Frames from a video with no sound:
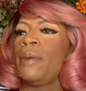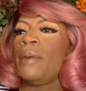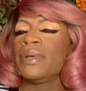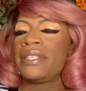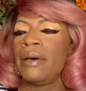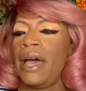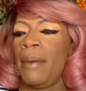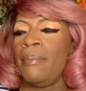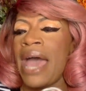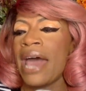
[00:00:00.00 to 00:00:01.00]
It was
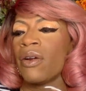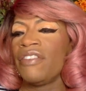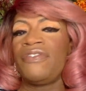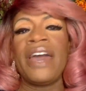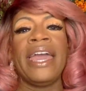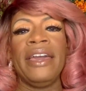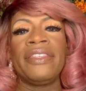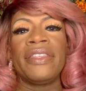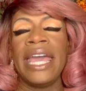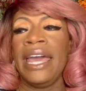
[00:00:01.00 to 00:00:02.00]
a, a matter of
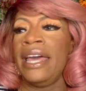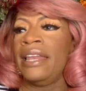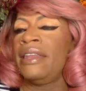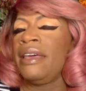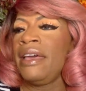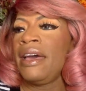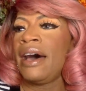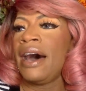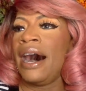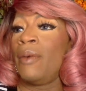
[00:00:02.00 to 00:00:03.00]
faith, and
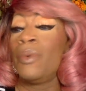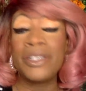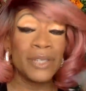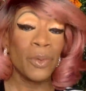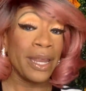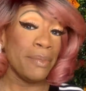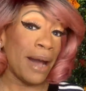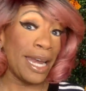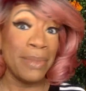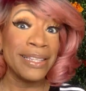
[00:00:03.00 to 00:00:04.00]
uh, which is what
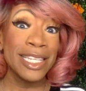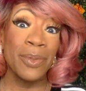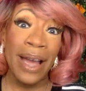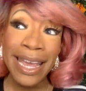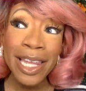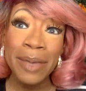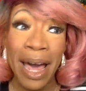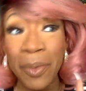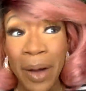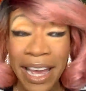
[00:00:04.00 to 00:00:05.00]
Imani means in
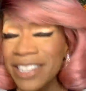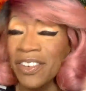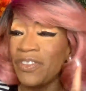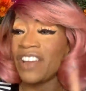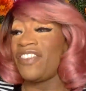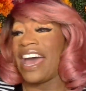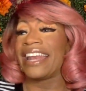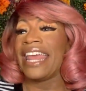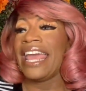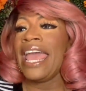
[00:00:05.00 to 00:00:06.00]
Swahili, by the way. Fun mm.
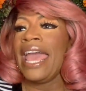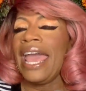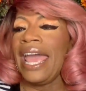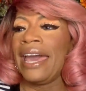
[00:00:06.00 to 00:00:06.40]
fact. Hmm.